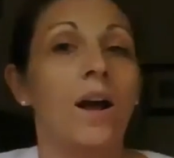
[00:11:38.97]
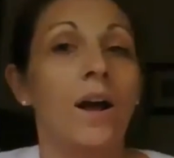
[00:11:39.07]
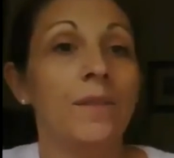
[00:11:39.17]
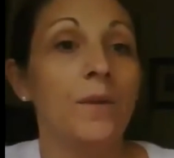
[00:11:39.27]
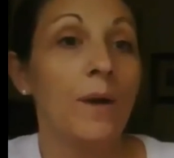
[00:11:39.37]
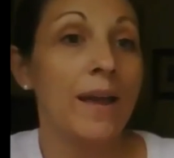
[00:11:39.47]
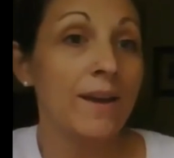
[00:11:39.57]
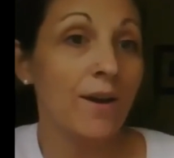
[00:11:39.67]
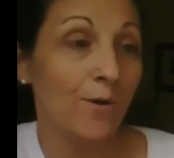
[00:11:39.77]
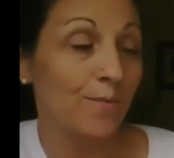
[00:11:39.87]
On the way
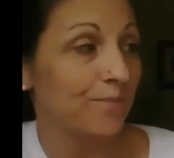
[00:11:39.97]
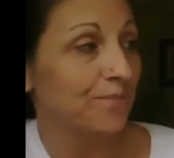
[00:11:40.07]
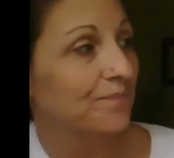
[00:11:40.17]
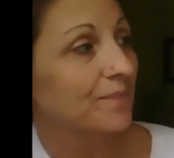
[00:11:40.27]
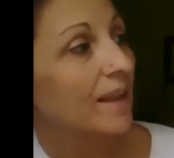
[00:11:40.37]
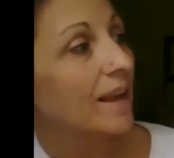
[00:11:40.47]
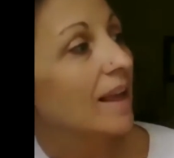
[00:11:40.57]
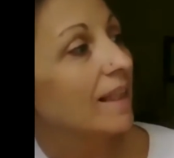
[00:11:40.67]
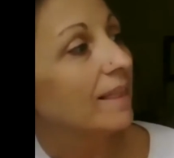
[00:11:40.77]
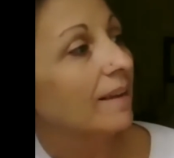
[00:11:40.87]
home,
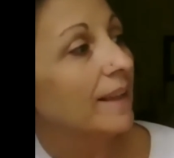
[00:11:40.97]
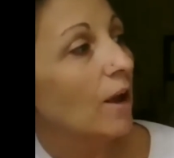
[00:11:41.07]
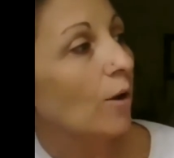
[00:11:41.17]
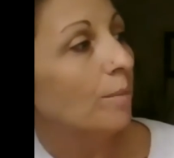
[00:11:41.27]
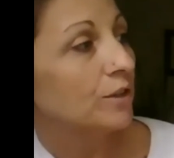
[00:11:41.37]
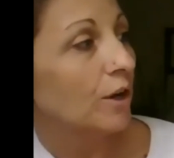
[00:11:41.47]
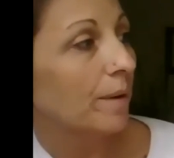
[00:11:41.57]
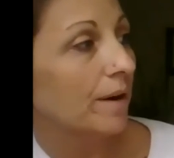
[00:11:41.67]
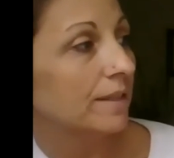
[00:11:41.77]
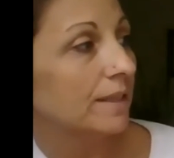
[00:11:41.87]
Lily opened her
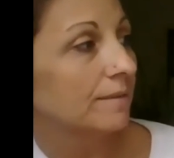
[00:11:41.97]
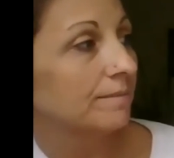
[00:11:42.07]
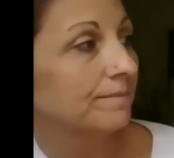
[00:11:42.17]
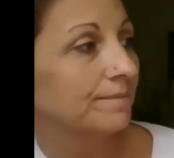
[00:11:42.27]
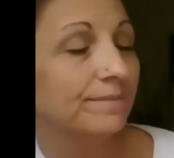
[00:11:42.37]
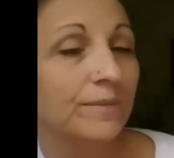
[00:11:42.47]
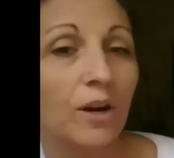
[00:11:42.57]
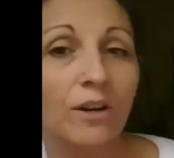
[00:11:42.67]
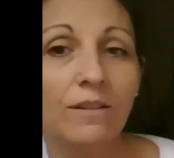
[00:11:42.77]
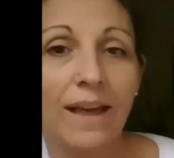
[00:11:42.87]
purse.
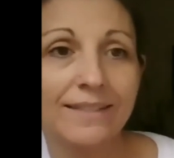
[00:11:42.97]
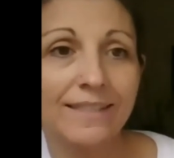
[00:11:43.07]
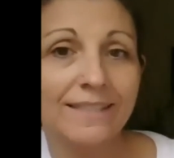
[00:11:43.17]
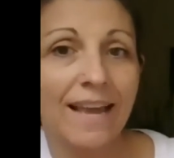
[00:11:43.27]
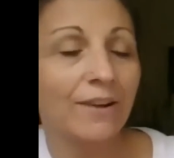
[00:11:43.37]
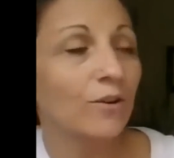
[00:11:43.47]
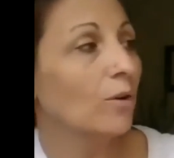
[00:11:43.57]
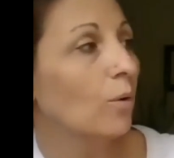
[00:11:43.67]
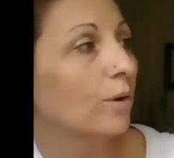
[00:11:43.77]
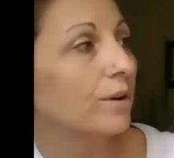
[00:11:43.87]
Her glasses and
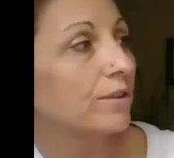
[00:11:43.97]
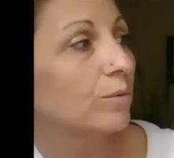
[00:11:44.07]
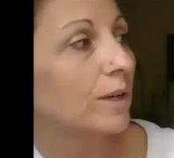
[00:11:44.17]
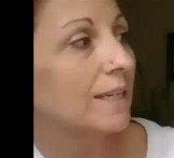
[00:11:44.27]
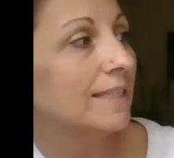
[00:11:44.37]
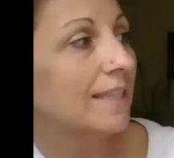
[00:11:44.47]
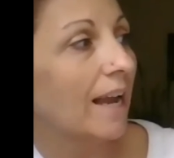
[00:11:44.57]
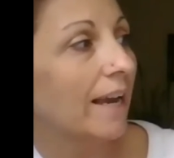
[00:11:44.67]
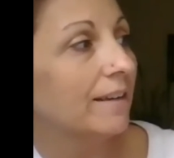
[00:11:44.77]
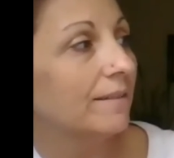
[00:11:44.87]
her quarters were
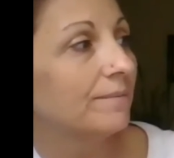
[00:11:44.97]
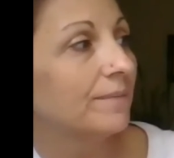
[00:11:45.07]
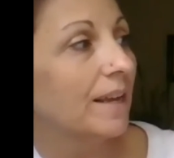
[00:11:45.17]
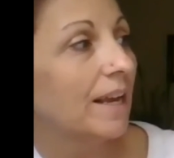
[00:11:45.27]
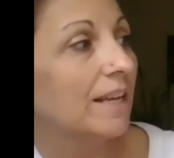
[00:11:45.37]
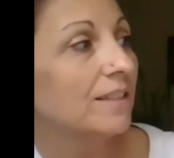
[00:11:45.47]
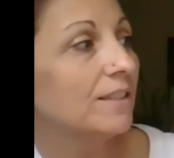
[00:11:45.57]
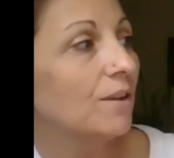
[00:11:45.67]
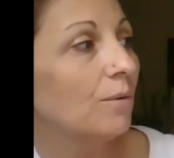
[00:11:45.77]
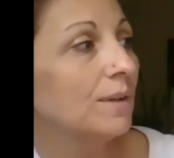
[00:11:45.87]
inside, and
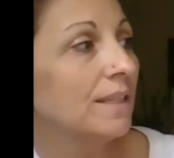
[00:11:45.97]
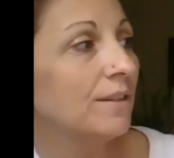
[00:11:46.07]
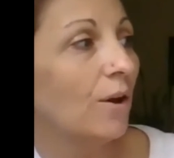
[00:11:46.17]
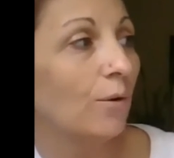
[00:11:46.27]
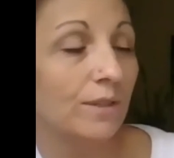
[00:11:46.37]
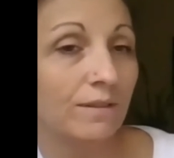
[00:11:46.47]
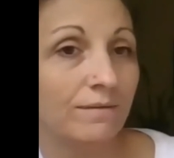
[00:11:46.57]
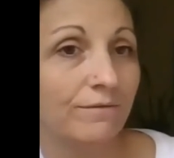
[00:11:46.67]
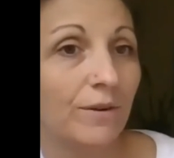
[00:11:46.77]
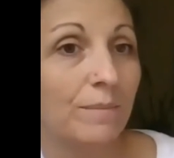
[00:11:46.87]
so was a note
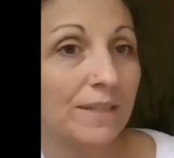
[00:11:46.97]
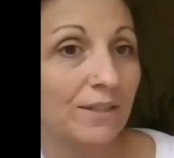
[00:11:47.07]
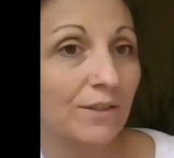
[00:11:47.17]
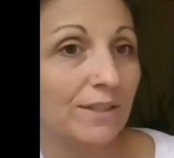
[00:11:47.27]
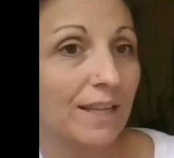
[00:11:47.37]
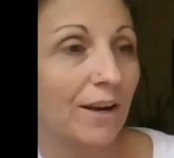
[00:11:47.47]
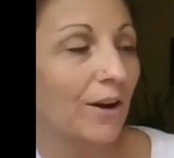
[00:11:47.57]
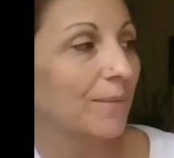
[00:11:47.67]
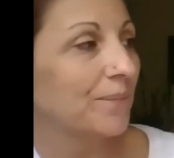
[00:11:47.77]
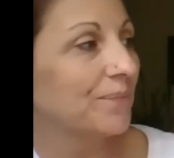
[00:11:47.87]
from Mr.
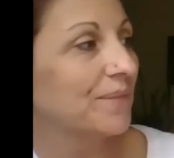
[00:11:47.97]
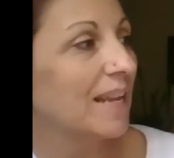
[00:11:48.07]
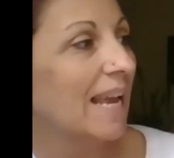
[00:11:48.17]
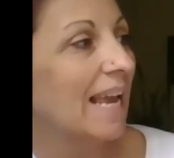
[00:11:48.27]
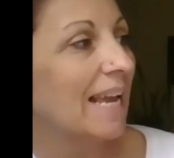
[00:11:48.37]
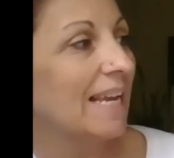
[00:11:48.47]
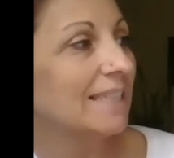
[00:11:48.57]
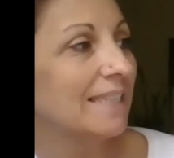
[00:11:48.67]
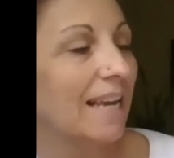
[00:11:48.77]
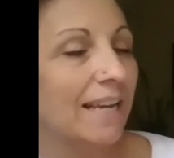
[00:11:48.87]
Slinger.
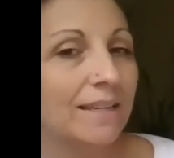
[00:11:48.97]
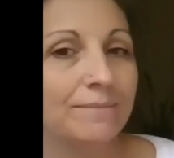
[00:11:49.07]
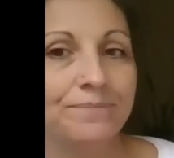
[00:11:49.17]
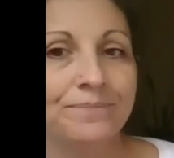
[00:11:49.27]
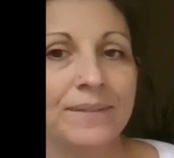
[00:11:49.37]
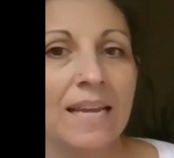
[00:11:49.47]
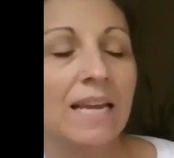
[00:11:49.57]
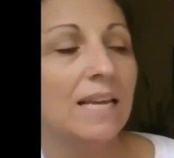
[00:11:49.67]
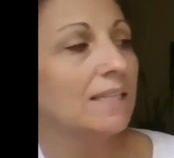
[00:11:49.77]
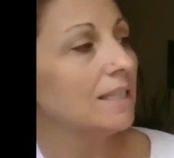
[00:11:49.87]
It said,
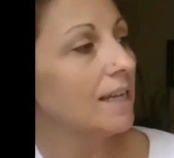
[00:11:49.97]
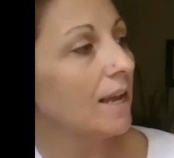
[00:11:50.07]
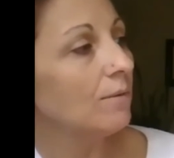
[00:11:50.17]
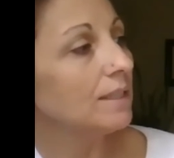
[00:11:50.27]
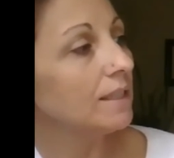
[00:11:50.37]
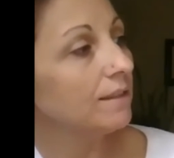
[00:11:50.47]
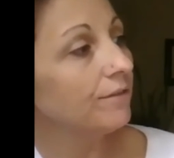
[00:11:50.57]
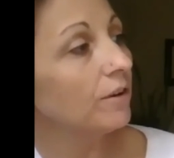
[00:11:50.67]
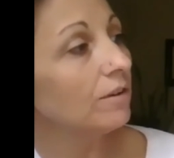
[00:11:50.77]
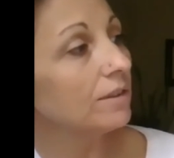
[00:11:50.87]
"Today was a
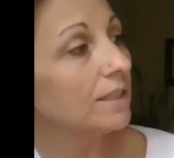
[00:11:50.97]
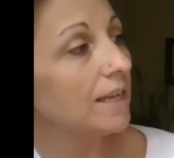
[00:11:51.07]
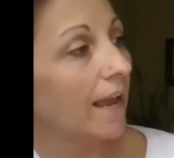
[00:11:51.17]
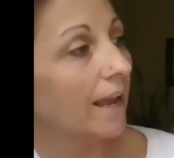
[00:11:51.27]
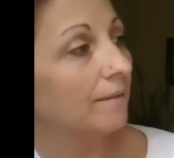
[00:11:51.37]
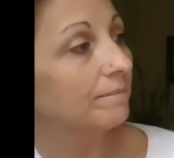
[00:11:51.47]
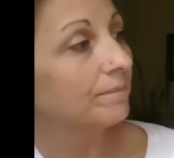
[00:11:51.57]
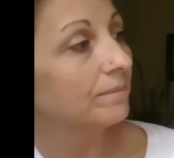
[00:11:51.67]
difficult day.